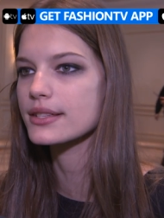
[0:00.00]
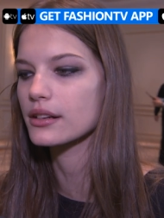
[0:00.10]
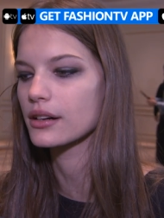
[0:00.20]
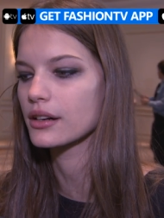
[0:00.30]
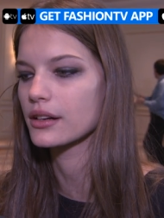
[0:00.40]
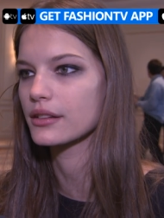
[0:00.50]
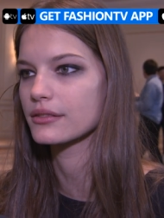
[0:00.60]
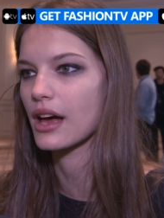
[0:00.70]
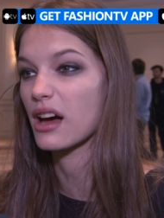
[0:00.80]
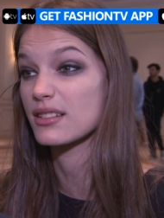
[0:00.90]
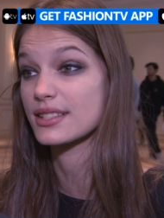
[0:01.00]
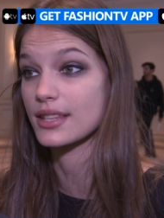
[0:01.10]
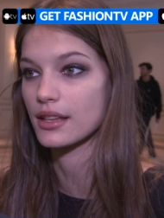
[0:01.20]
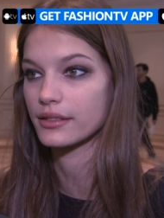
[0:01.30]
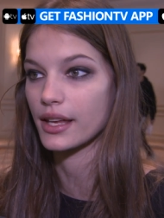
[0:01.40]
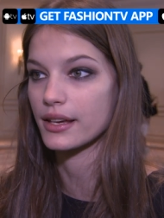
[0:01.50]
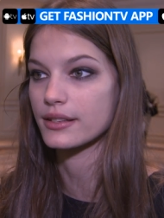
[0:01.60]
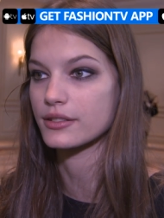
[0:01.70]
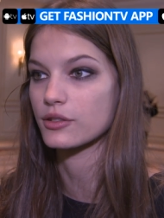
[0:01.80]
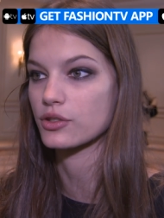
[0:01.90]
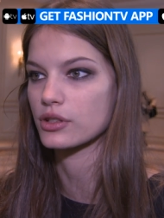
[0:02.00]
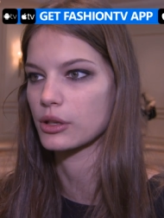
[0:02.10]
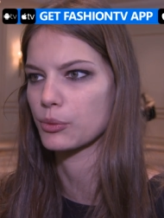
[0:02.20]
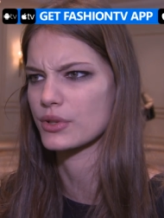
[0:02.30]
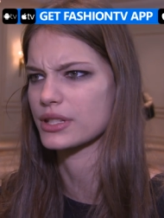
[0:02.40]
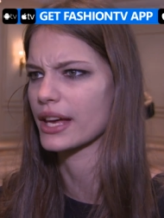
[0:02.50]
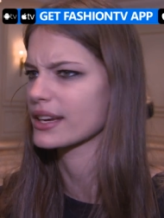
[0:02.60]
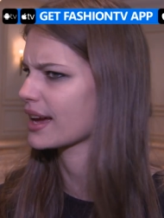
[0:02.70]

Uh, now it's ten days, usually it was like